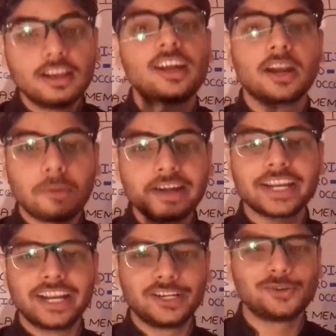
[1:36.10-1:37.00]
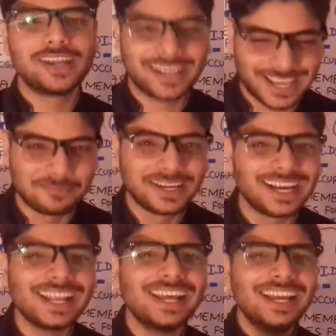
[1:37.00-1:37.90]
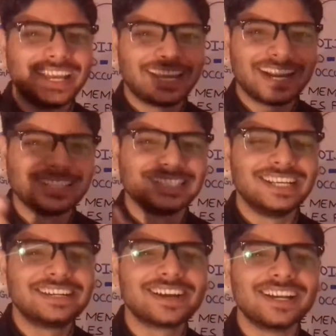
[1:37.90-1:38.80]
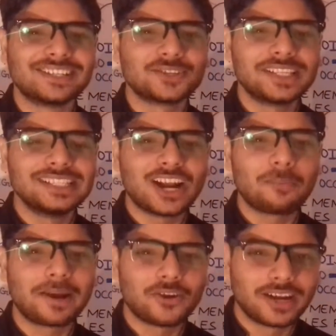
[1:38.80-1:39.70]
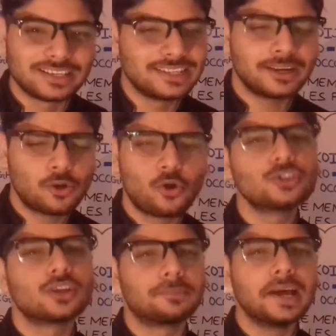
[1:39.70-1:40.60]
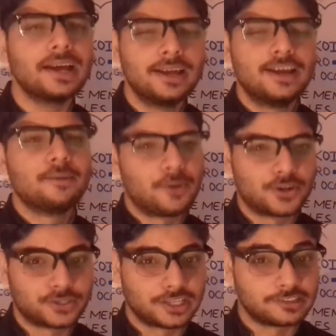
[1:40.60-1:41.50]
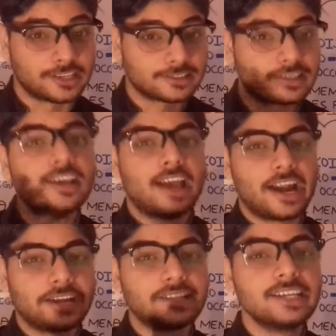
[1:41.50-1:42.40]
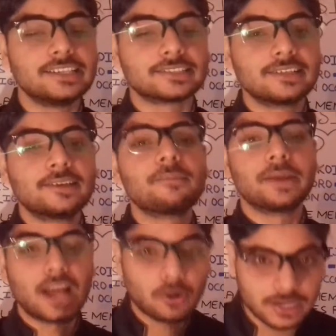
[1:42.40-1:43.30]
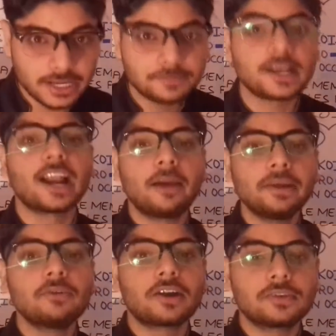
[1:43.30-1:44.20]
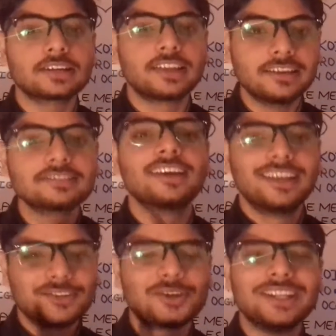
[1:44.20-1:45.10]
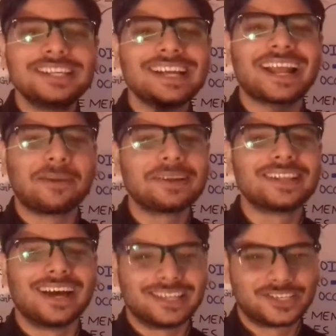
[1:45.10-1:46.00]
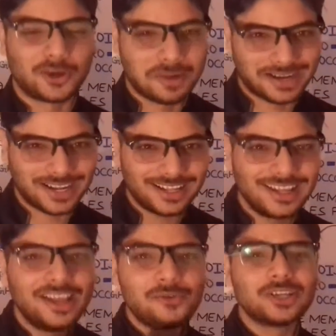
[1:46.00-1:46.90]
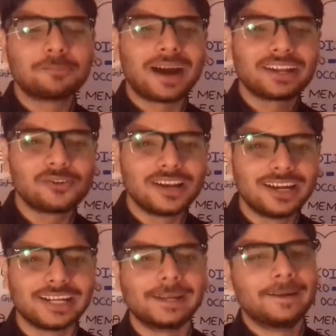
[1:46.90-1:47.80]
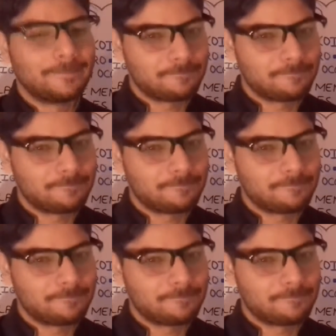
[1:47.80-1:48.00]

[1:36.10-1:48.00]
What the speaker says: converted into the chemical energy, literally. So these are often known as the cores of the photosynthesis. And these, mean our leaves are having what things? So these are having the stomata, which particularly